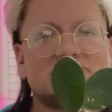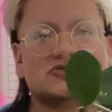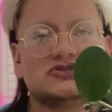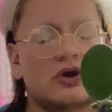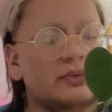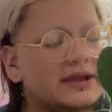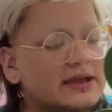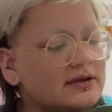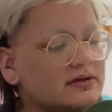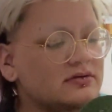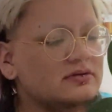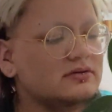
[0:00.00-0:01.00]

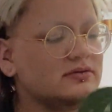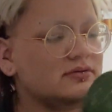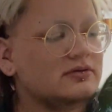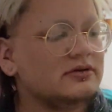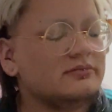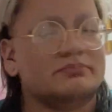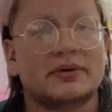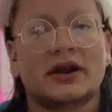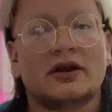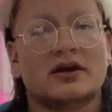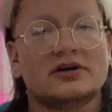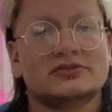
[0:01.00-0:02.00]
showing. But
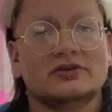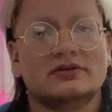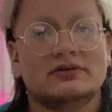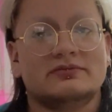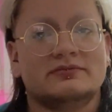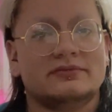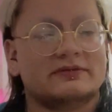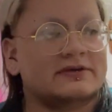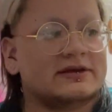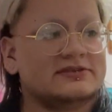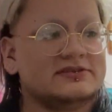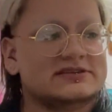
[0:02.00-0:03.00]
it also,
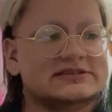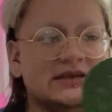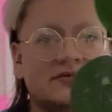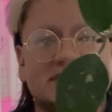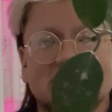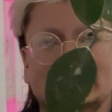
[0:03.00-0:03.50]
as you can see with this